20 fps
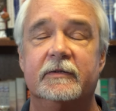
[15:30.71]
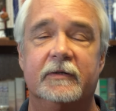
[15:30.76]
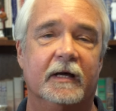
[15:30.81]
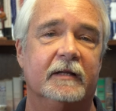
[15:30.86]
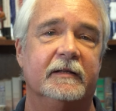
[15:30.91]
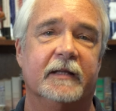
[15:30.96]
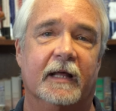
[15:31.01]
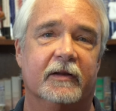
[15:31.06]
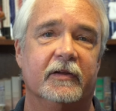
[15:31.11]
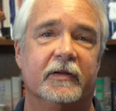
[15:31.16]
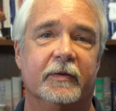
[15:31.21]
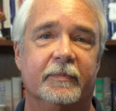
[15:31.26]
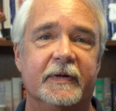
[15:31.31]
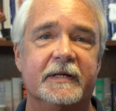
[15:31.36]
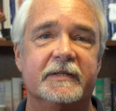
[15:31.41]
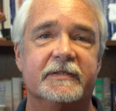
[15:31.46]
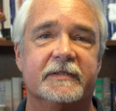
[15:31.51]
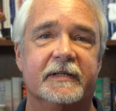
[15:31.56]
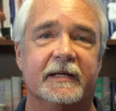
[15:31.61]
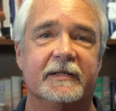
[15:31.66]
A lot of the
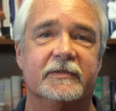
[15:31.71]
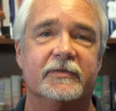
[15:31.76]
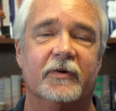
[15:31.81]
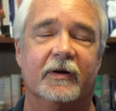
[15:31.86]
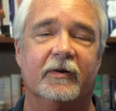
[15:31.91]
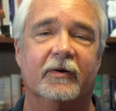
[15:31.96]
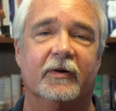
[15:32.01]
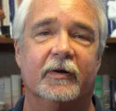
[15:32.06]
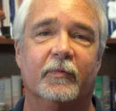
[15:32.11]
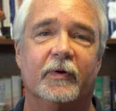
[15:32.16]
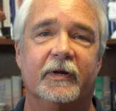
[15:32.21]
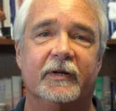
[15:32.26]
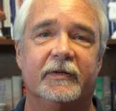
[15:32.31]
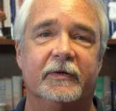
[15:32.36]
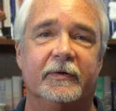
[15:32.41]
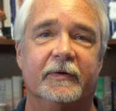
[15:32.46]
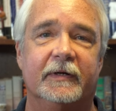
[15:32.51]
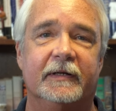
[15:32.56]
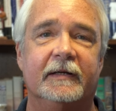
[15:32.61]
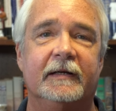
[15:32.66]
big states aren't going to want to
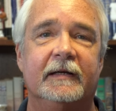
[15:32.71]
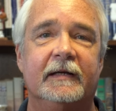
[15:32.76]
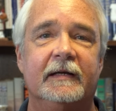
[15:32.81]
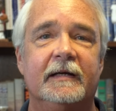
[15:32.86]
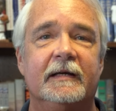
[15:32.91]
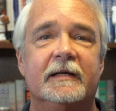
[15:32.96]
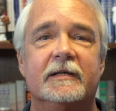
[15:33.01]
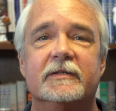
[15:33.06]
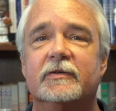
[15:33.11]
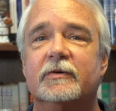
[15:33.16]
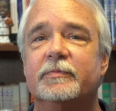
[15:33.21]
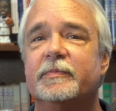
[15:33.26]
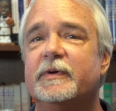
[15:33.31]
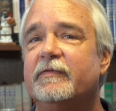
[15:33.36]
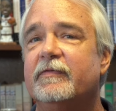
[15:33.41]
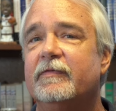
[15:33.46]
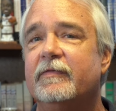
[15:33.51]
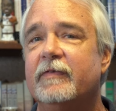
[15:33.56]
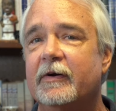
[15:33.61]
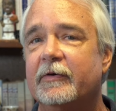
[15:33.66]
do it. It's going
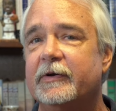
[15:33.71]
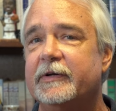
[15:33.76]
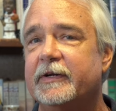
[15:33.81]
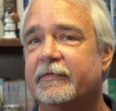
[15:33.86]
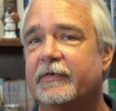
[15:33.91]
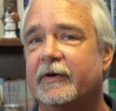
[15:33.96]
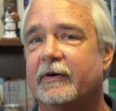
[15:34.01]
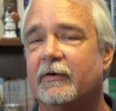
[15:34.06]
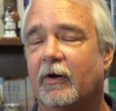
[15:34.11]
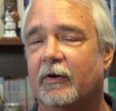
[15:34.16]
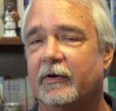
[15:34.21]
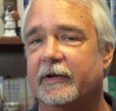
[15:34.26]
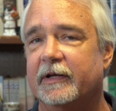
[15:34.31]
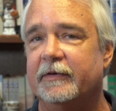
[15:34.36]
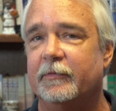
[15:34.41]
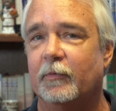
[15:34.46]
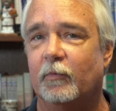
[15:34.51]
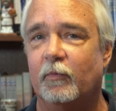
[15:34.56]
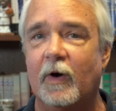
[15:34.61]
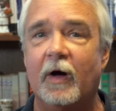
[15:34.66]
to be very difficult,
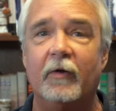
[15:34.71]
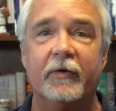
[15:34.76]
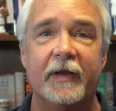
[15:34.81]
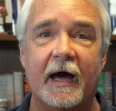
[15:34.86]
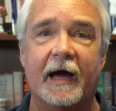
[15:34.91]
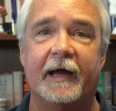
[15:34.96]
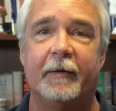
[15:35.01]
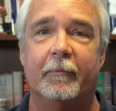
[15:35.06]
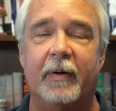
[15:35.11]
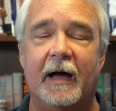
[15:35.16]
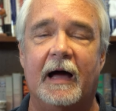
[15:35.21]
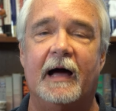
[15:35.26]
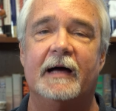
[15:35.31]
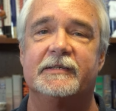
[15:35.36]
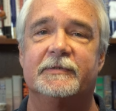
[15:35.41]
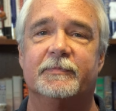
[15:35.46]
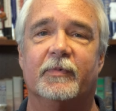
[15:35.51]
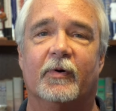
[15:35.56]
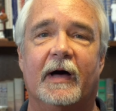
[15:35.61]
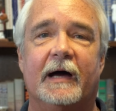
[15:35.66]
well nigh
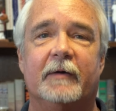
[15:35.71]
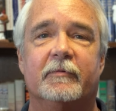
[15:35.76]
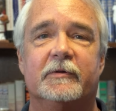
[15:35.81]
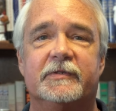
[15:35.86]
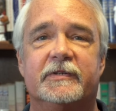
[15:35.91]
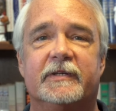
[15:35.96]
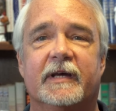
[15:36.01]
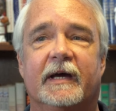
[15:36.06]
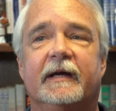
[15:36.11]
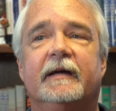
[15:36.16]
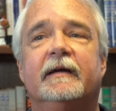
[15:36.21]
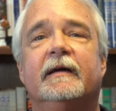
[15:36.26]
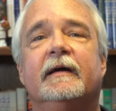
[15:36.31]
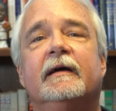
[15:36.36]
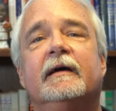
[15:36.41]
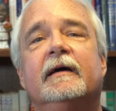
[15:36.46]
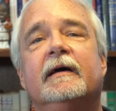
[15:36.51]
impossible, I would say,